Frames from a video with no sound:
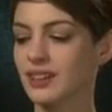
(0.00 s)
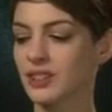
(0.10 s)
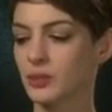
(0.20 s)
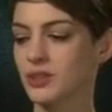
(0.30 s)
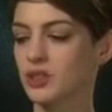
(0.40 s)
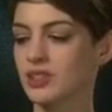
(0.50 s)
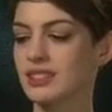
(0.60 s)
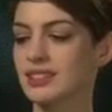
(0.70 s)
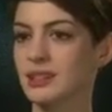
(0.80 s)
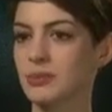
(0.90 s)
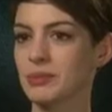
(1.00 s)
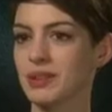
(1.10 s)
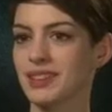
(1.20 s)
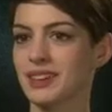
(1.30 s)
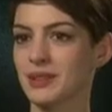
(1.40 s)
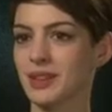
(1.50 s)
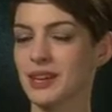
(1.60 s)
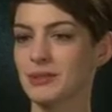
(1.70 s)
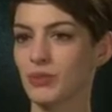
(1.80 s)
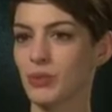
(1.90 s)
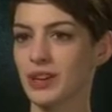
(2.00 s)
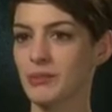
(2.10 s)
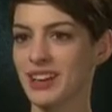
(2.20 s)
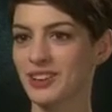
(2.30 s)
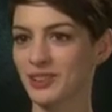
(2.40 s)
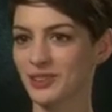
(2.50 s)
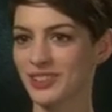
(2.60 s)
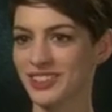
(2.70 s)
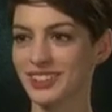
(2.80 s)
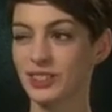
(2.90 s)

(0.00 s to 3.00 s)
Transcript: surreptitiously slipping me the names of wig makers,